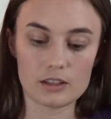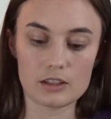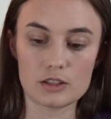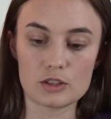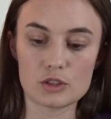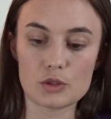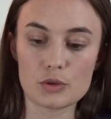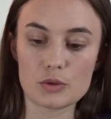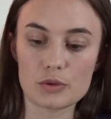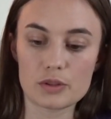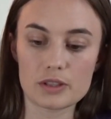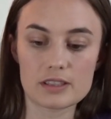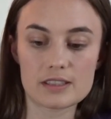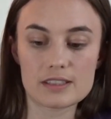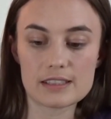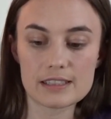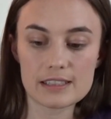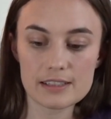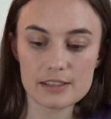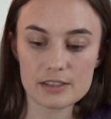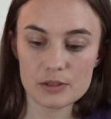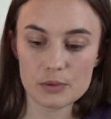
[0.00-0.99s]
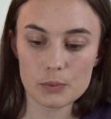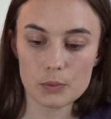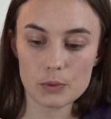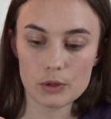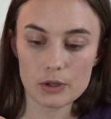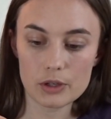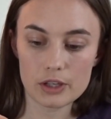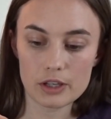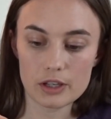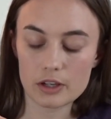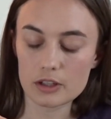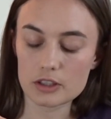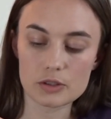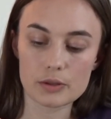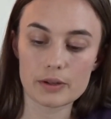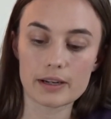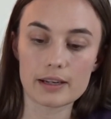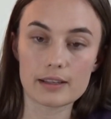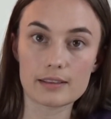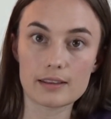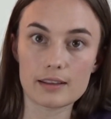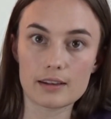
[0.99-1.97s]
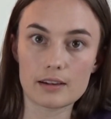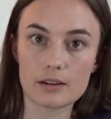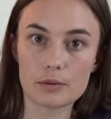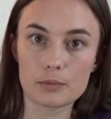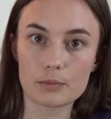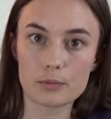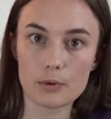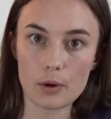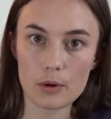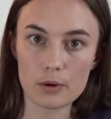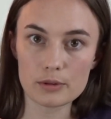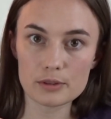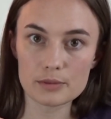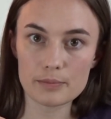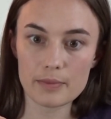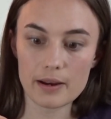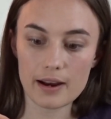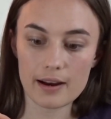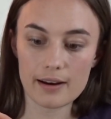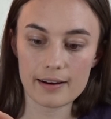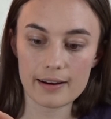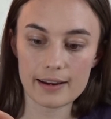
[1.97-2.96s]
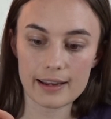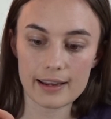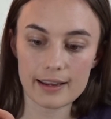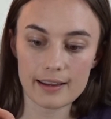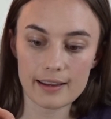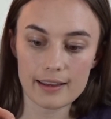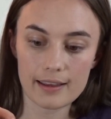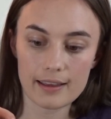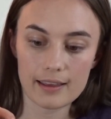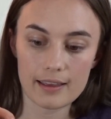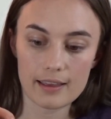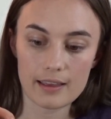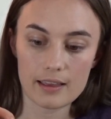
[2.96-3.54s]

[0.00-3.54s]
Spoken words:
So the the rosemary,